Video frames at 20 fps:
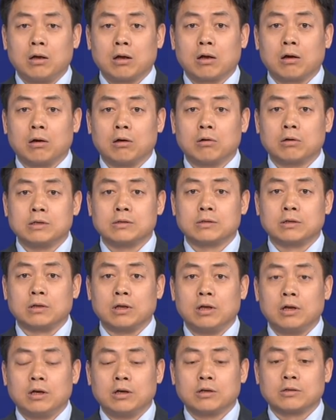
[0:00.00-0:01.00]
colonialism.
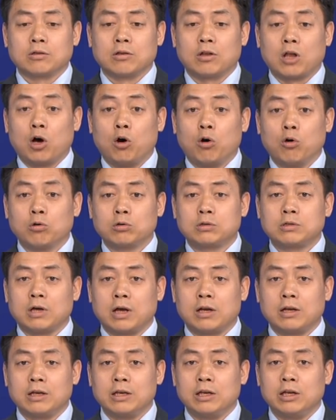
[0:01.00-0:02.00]
So the old
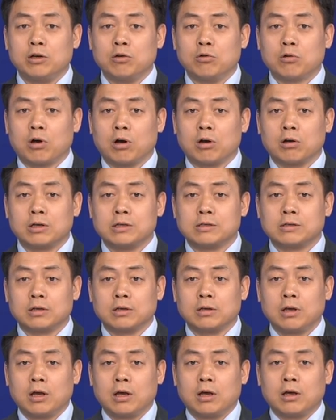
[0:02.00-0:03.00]
and the new
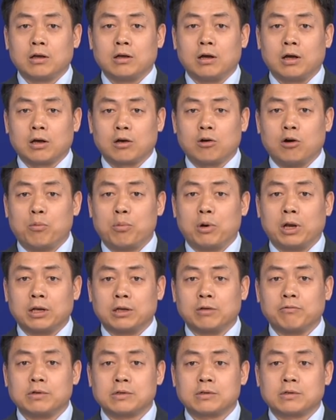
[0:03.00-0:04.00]
colonialism cooperate with